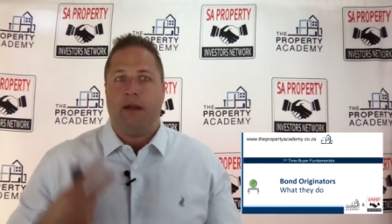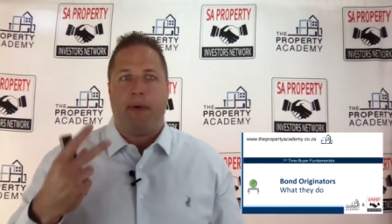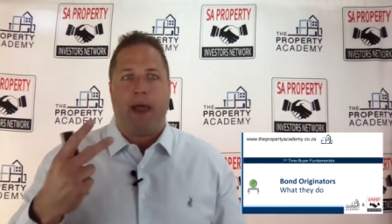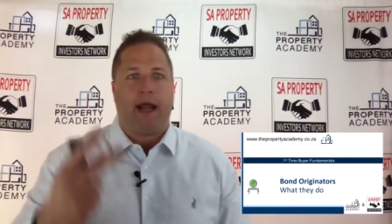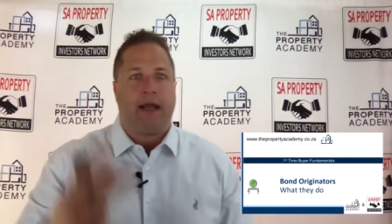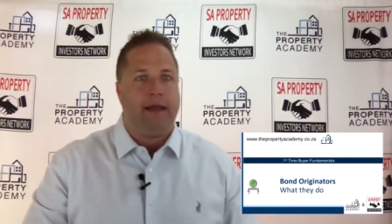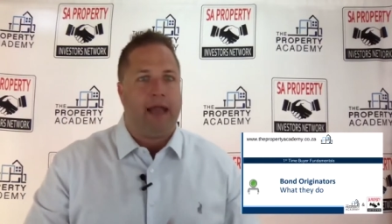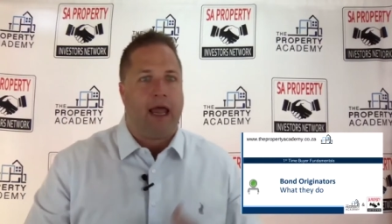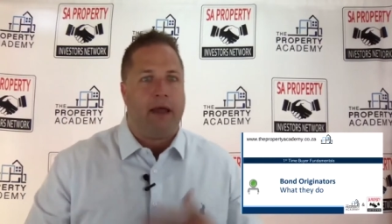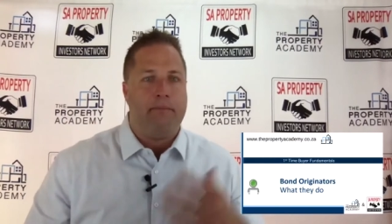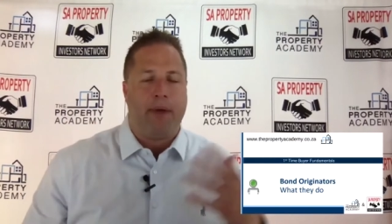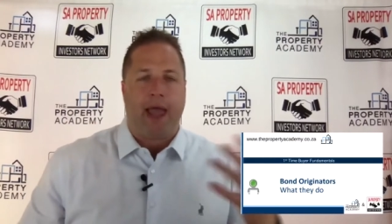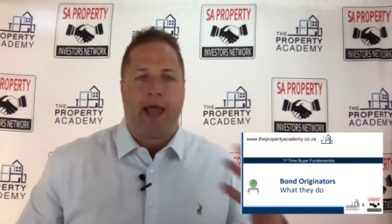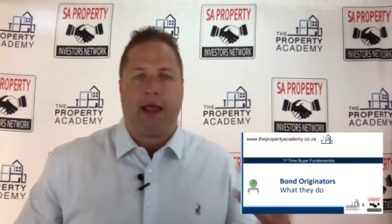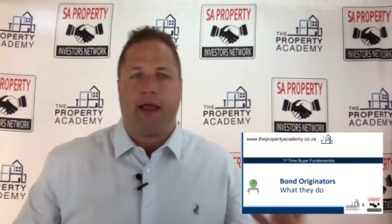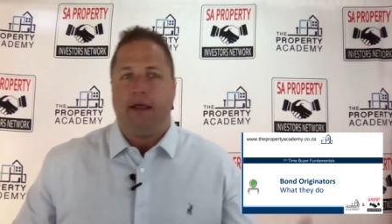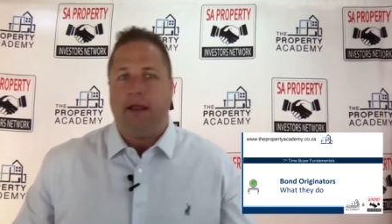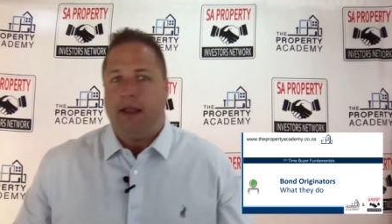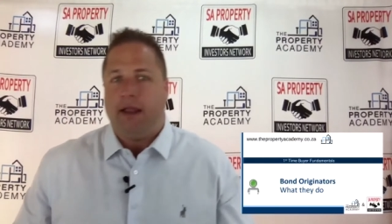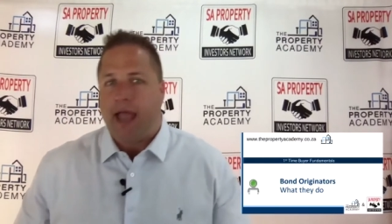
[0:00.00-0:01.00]
Bank,
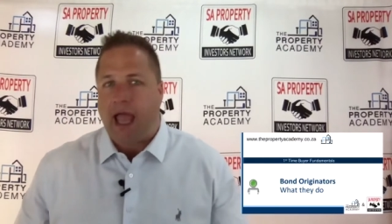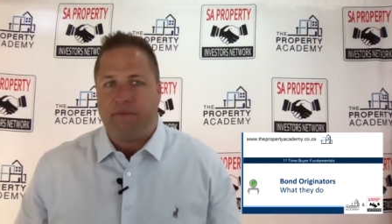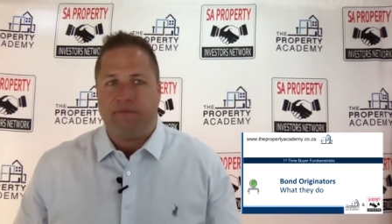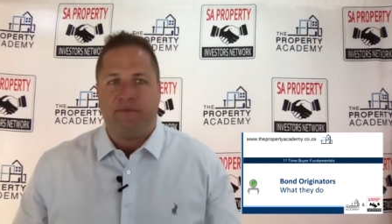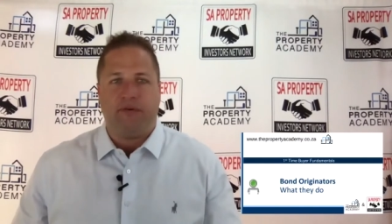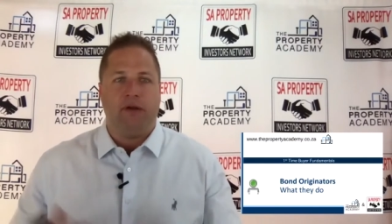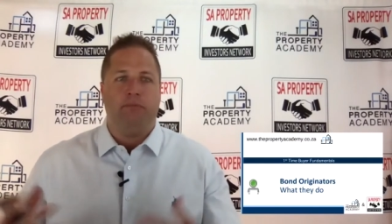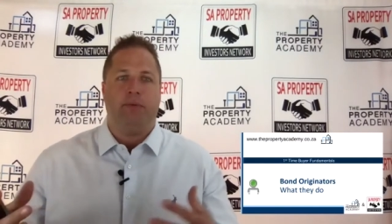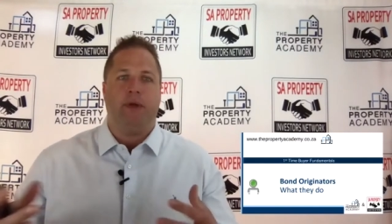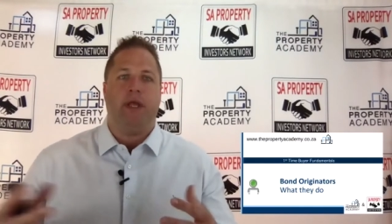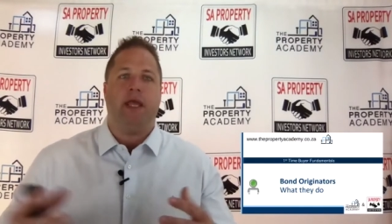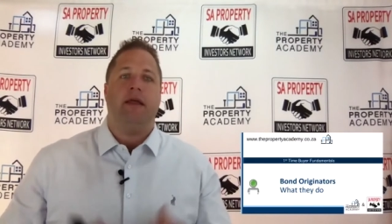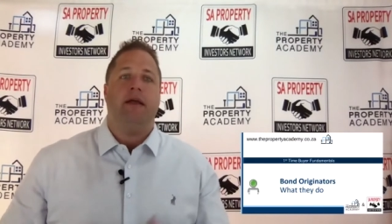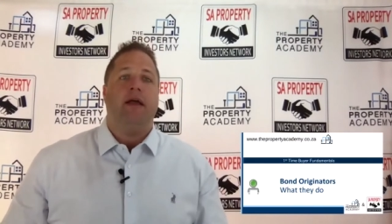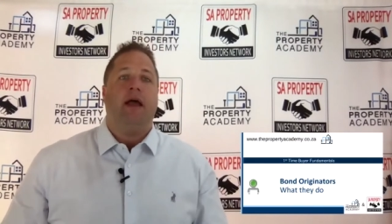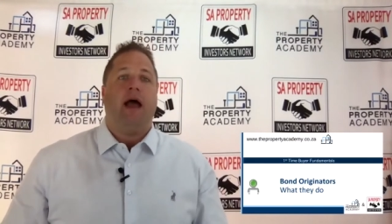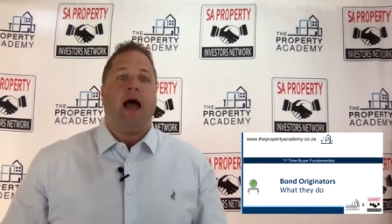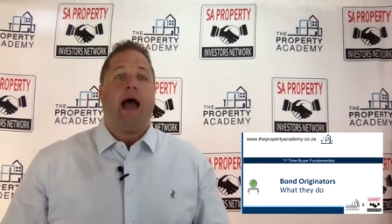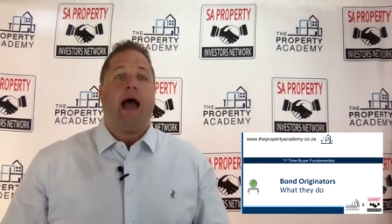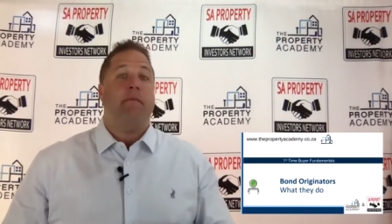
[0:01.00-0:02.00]
Nedbank, FNB,
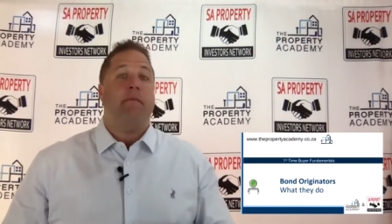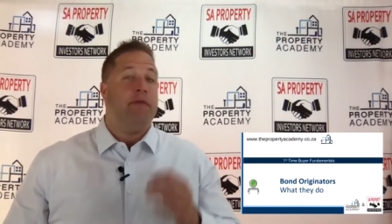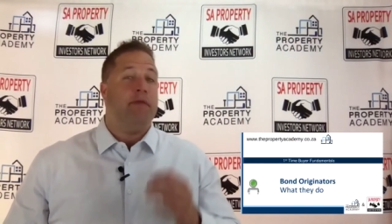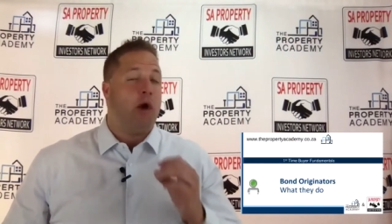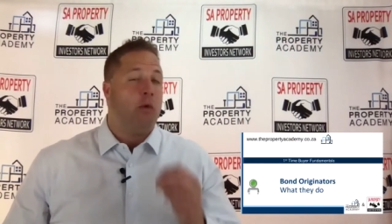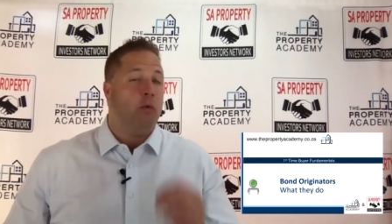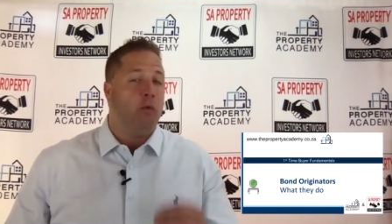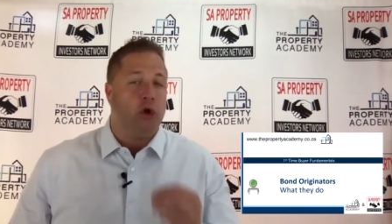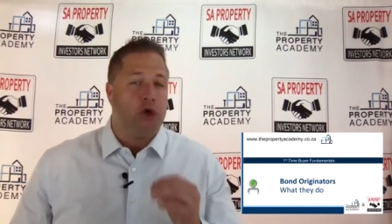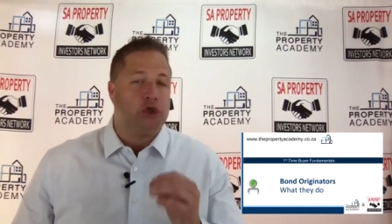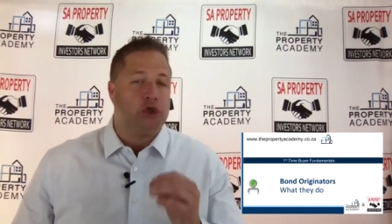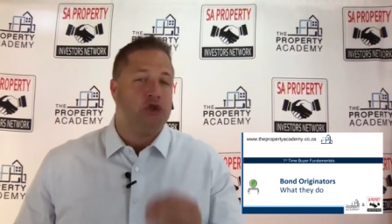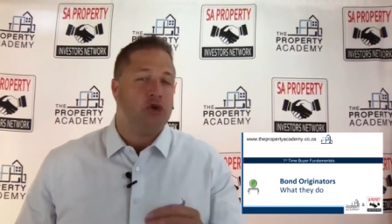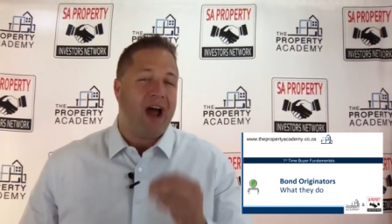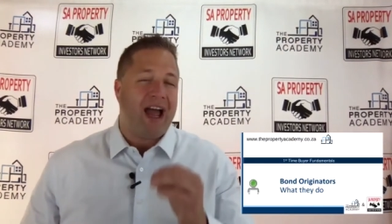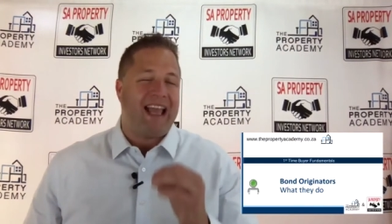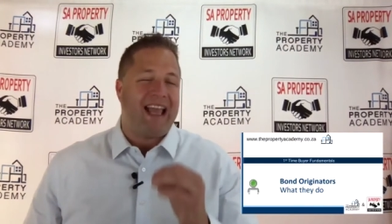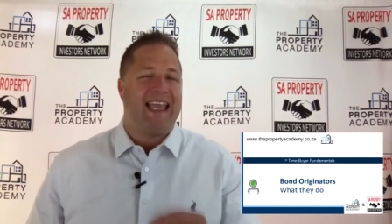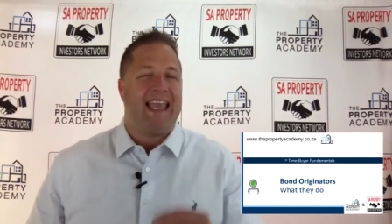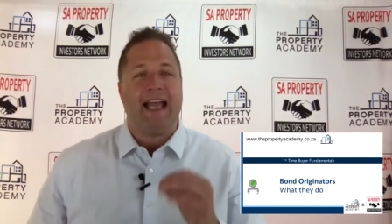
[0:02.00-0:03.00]
um, and they will
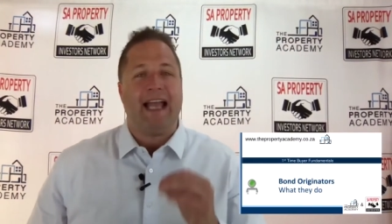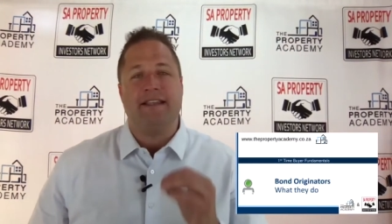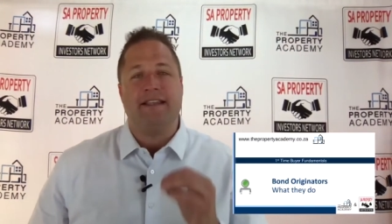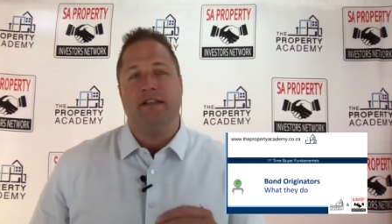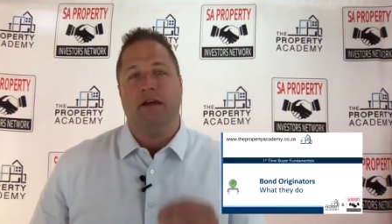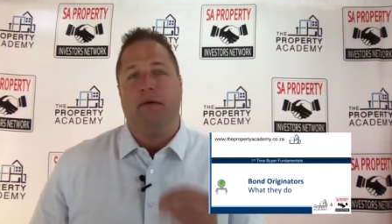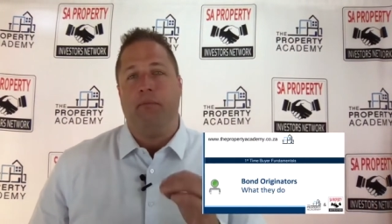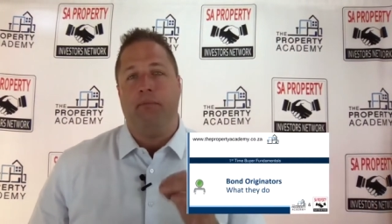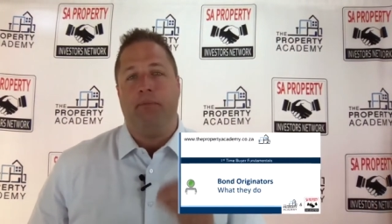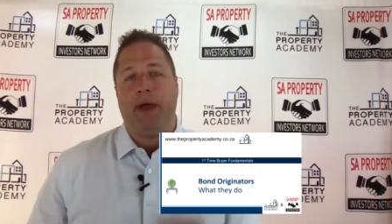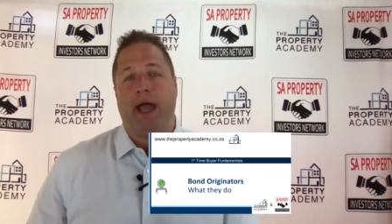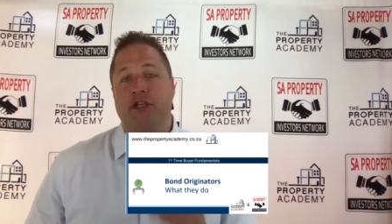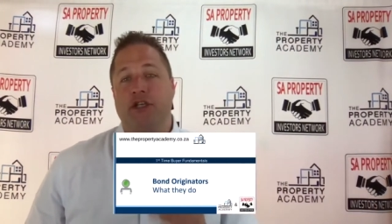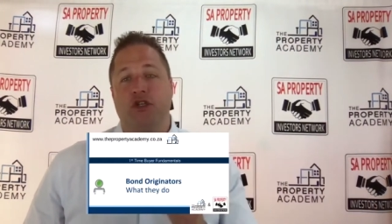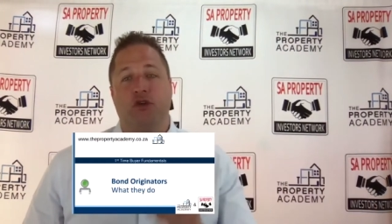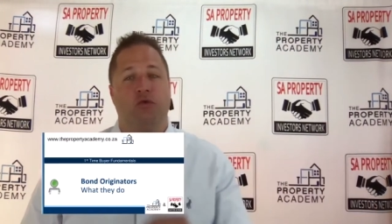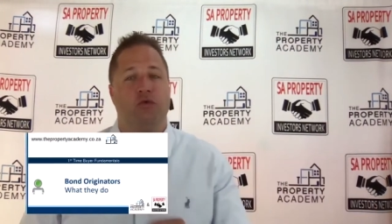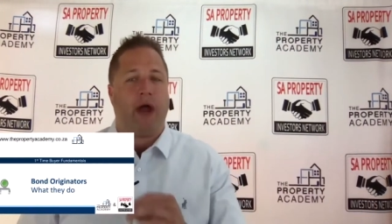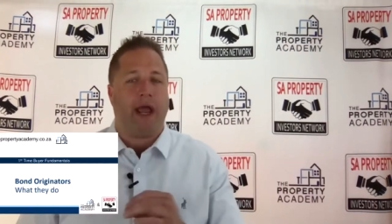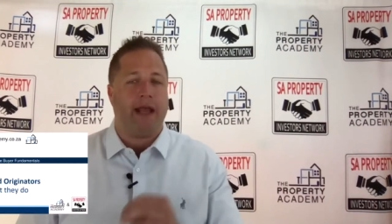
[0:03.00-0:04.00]
try to get the best
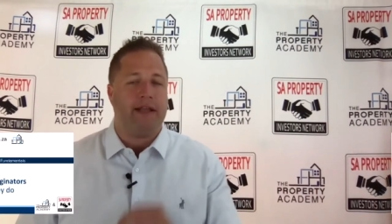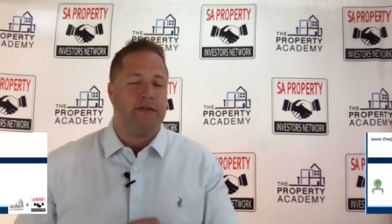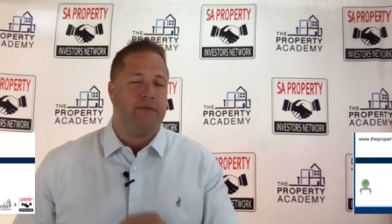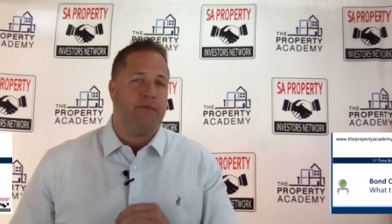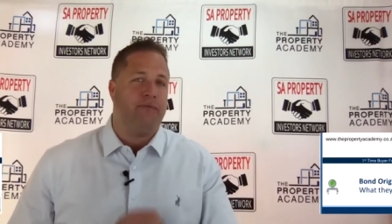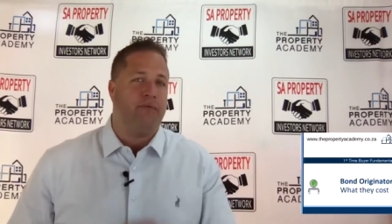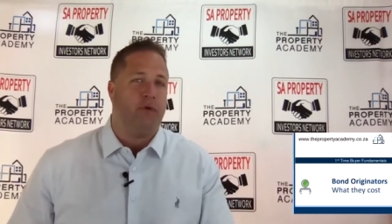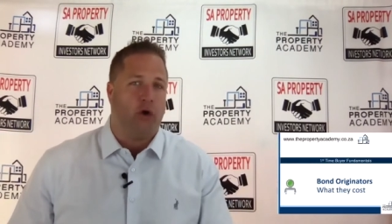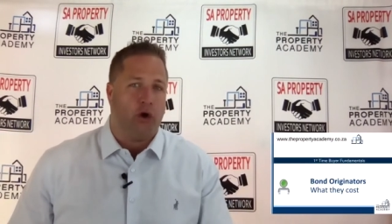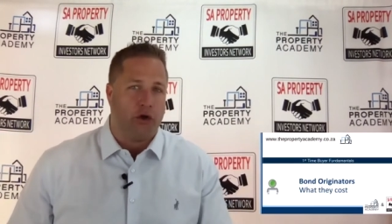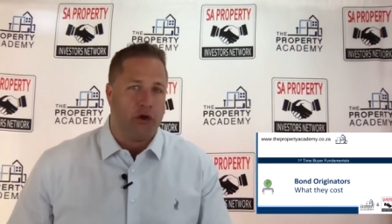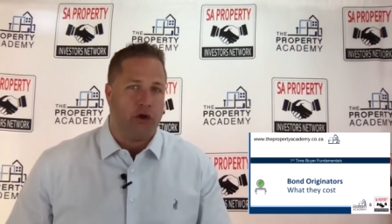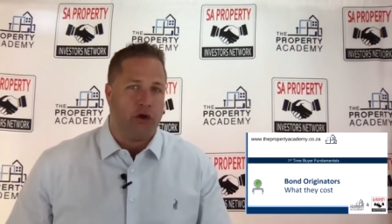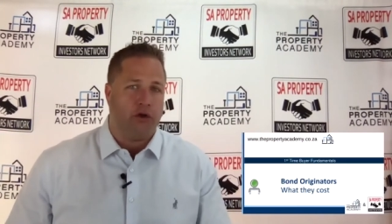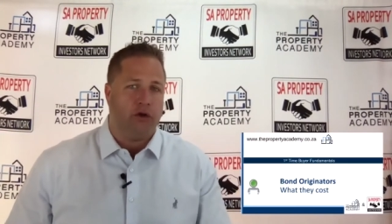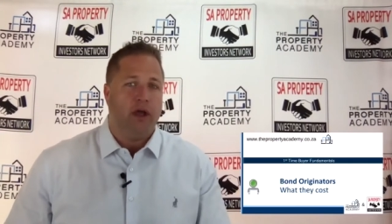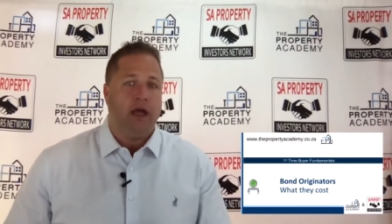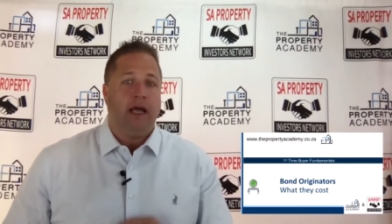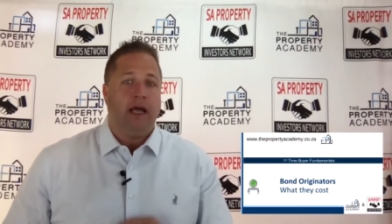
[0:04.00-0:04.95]
rate for you.